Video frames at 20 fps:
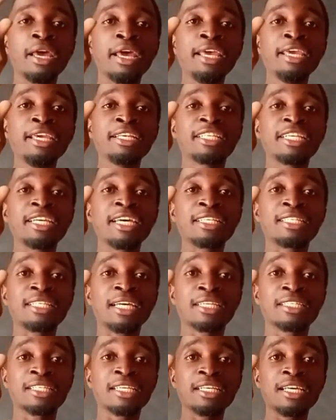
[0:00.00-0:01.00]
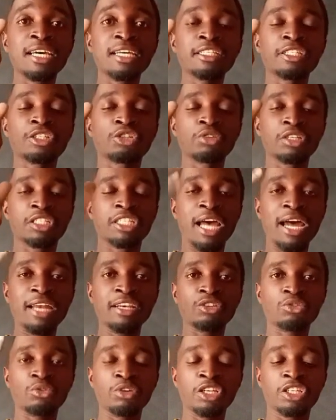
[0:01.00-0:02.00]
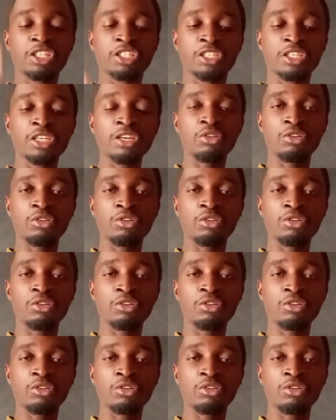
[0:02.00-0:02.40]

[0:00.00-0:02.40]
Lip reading: it has succeeded to return to its